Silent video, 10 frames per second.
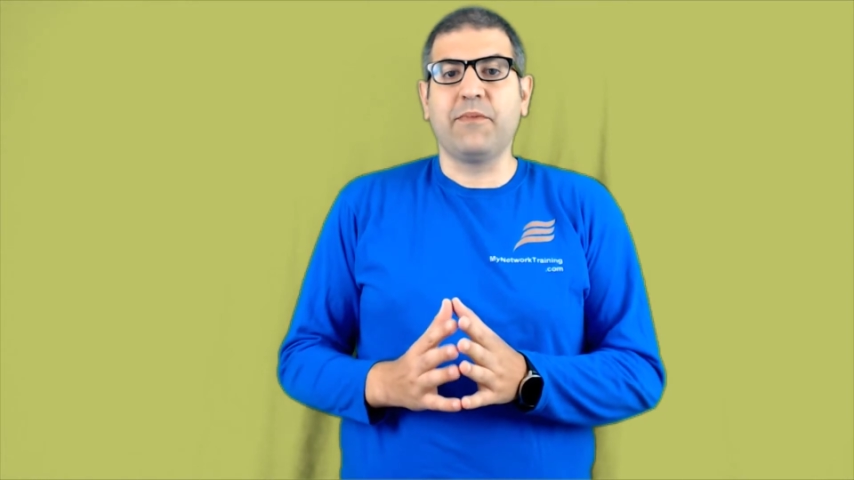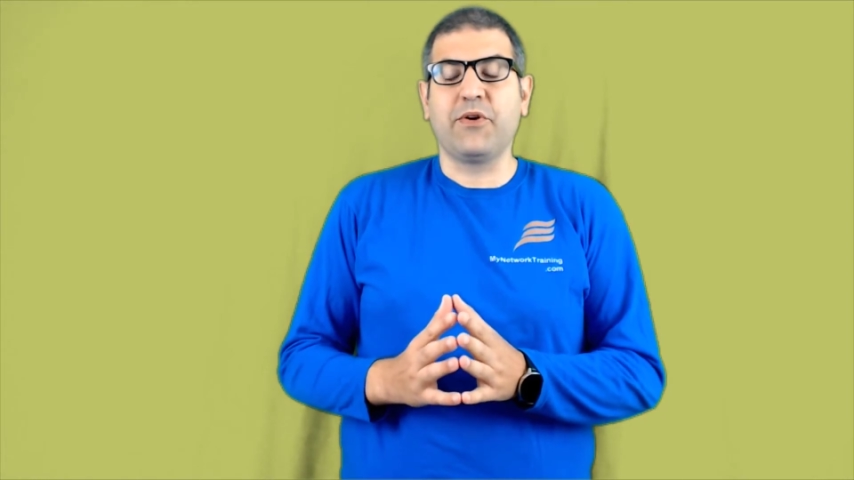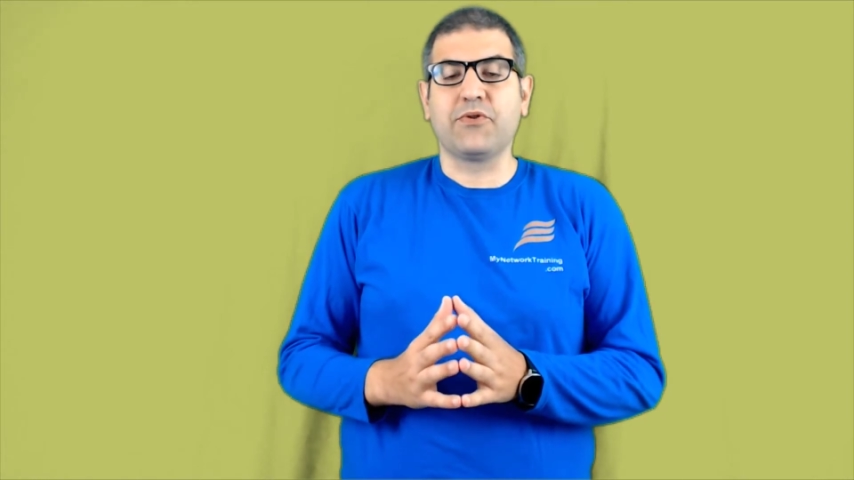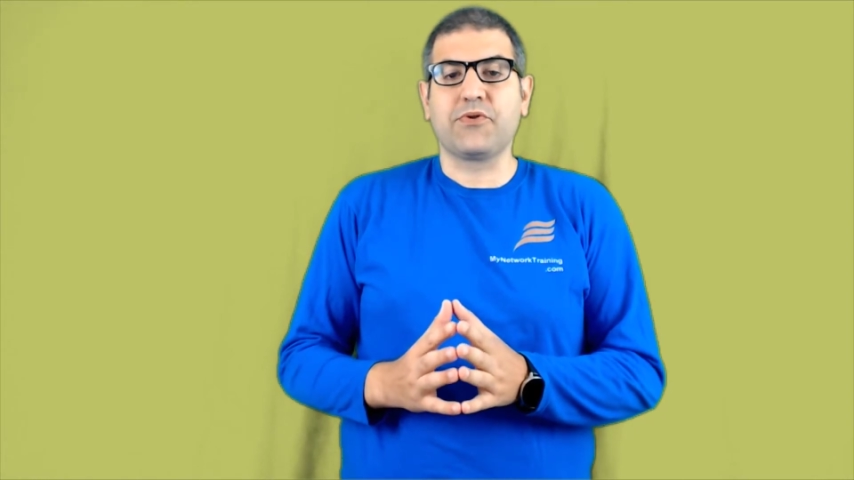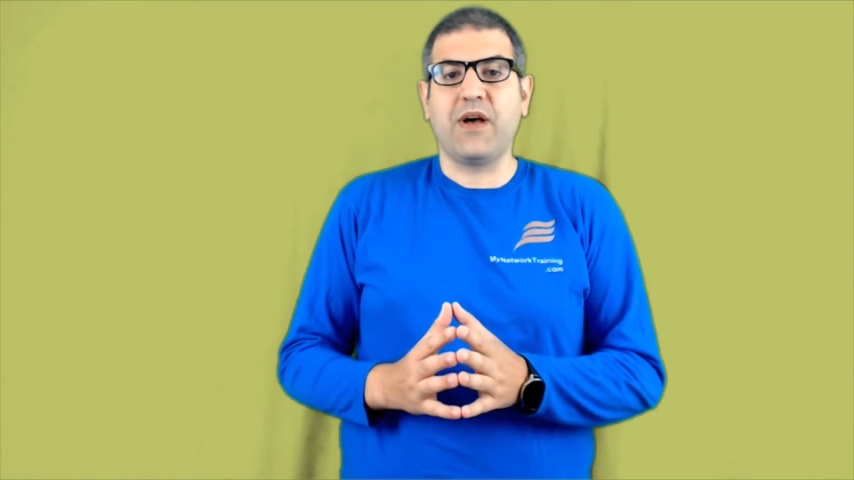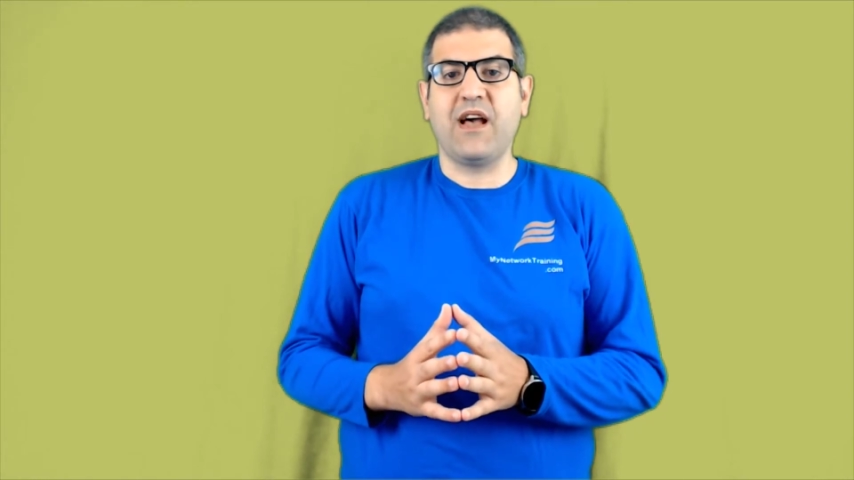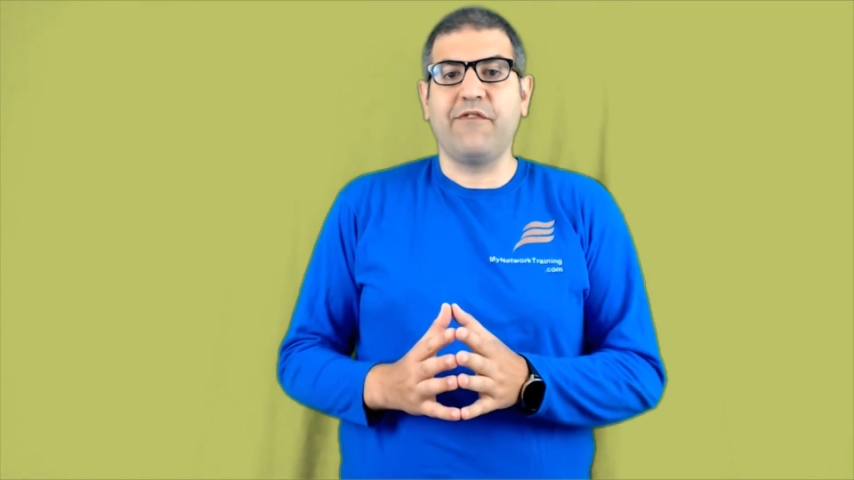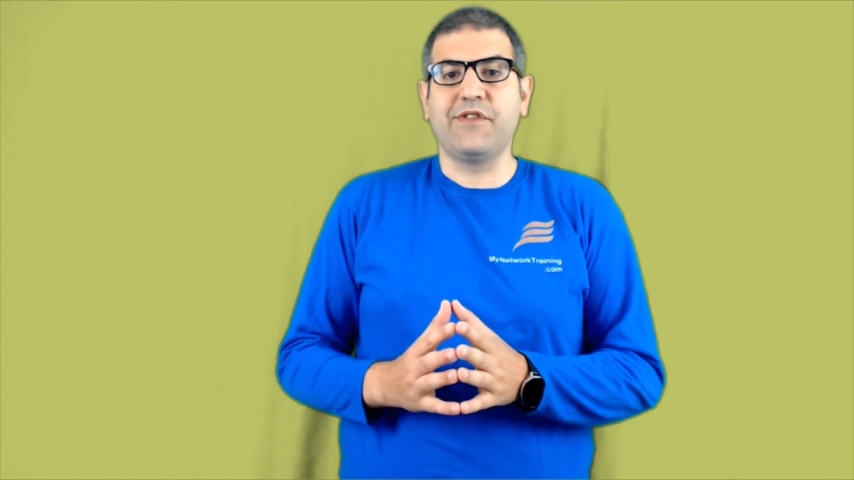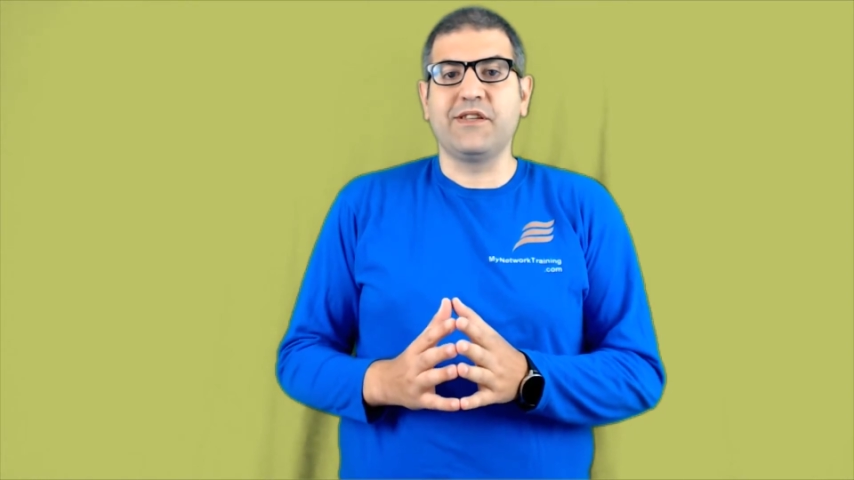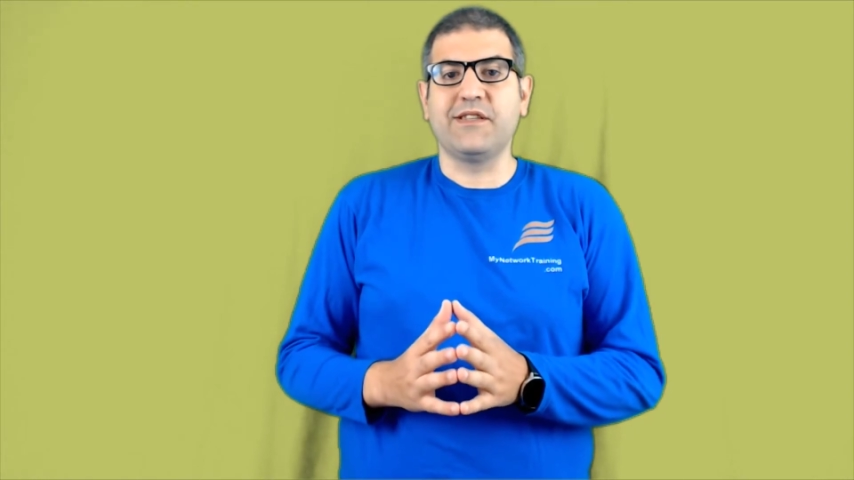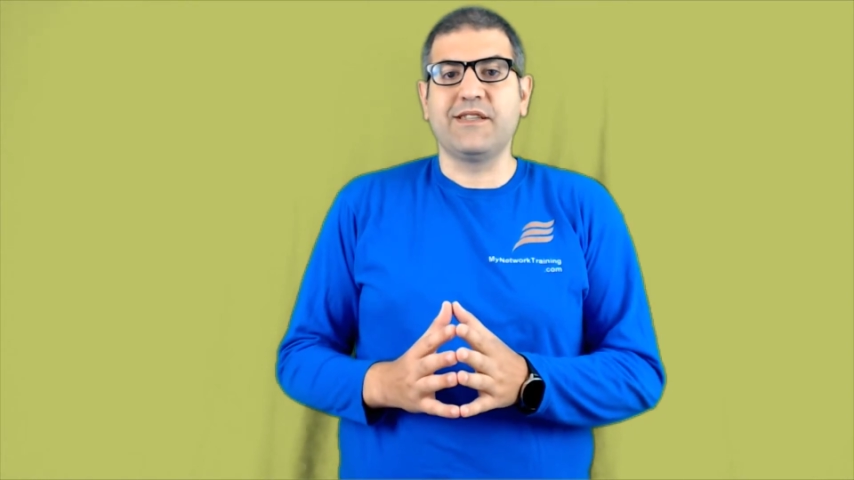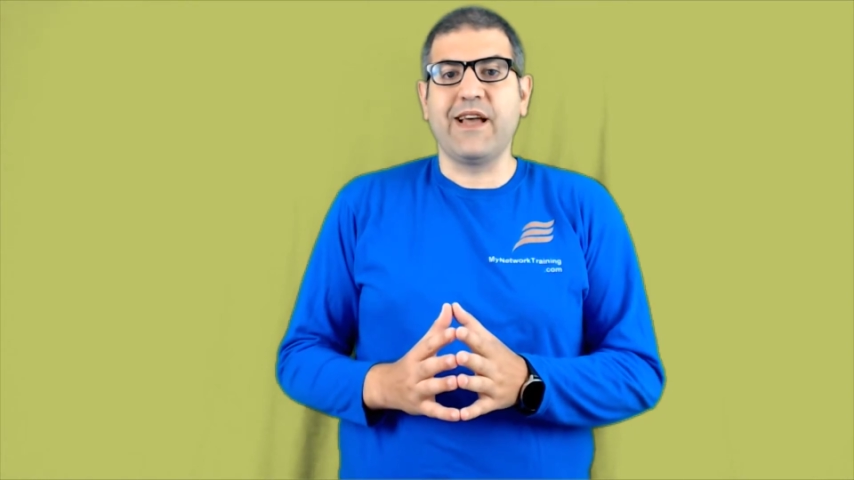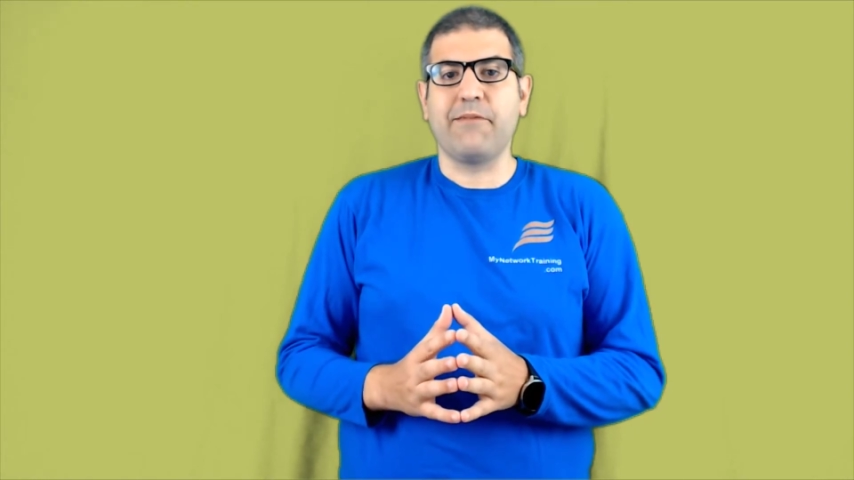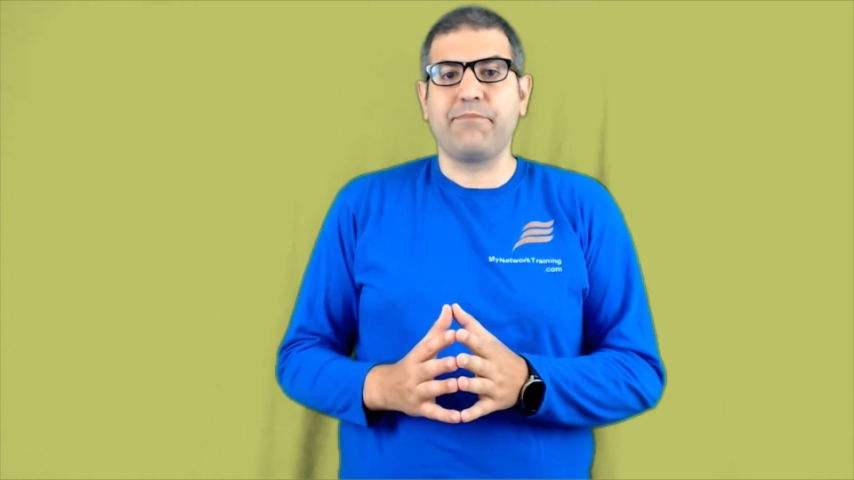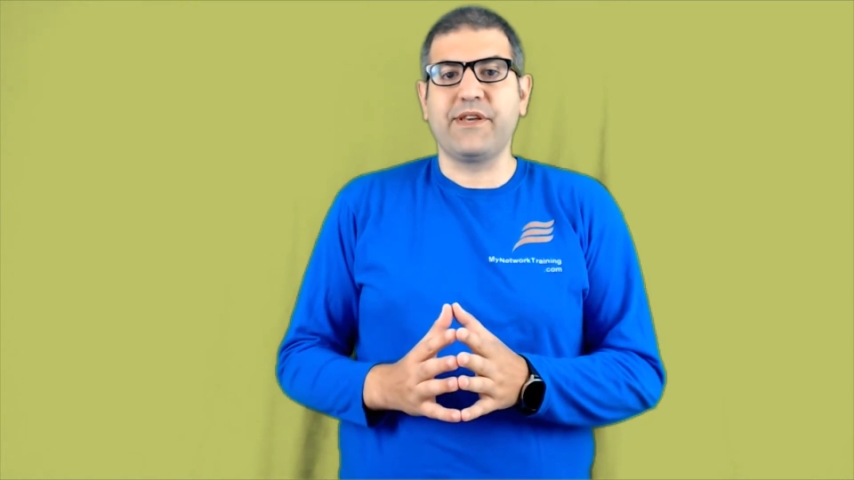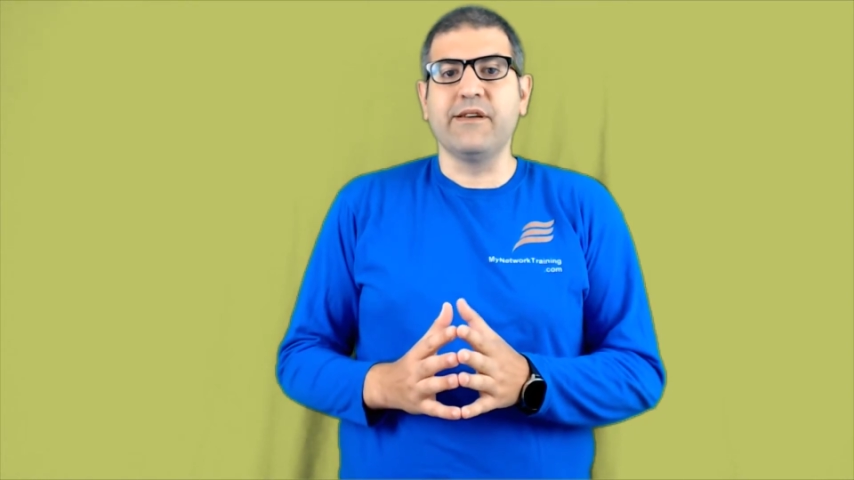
but also I have the CCNP